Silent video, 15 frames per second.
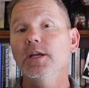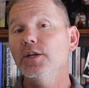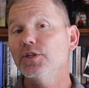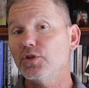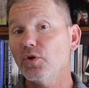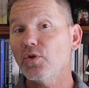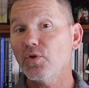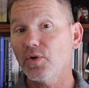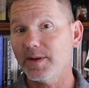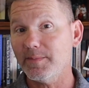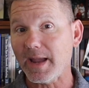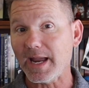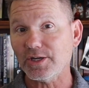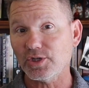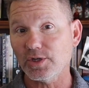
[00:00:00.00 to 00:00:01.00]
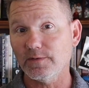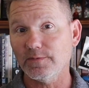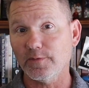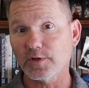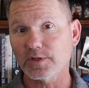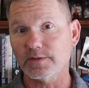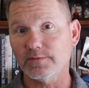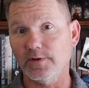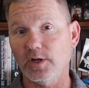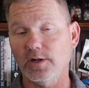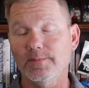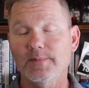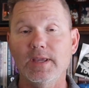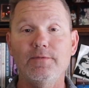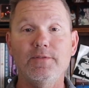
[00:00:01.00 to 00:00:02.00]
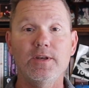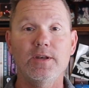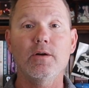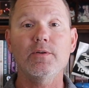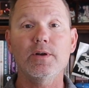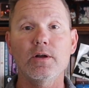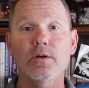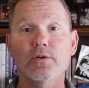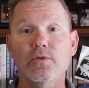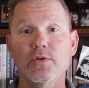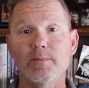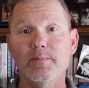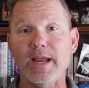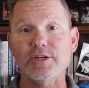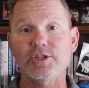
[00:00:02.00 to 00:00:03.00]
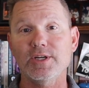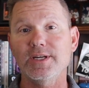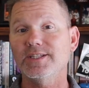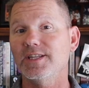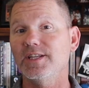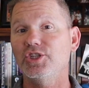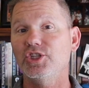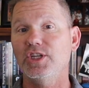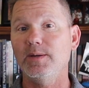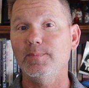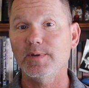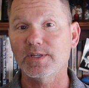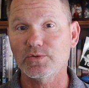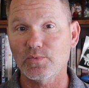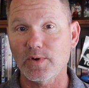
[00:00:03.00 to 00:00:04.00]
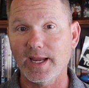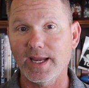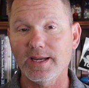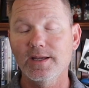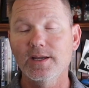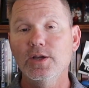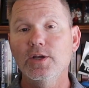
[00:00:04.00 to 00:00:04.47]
So cremation, first of all, if you don't know, cremation is the cheapest way